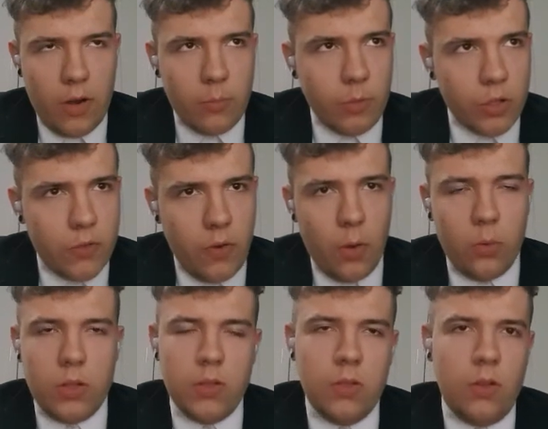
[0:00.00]
much
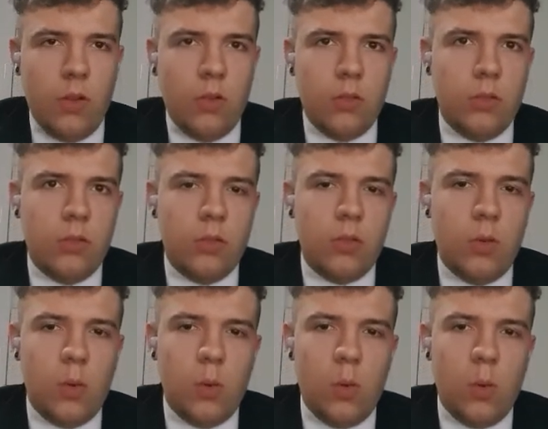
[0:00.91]
focused on
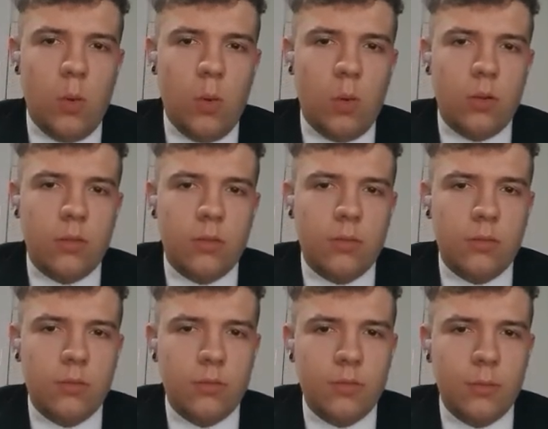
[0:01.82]
your
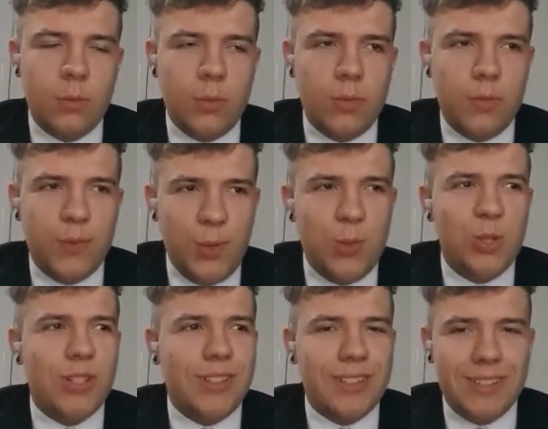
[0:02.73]

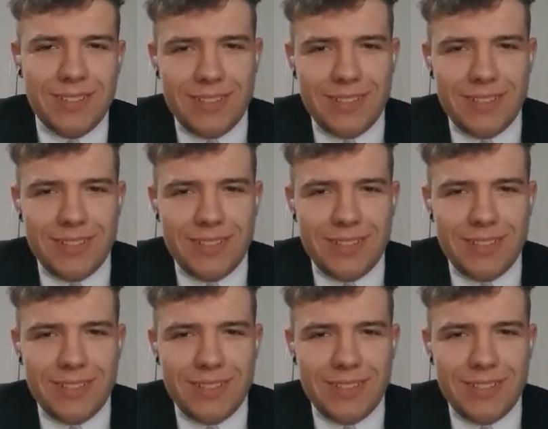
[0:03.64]
future.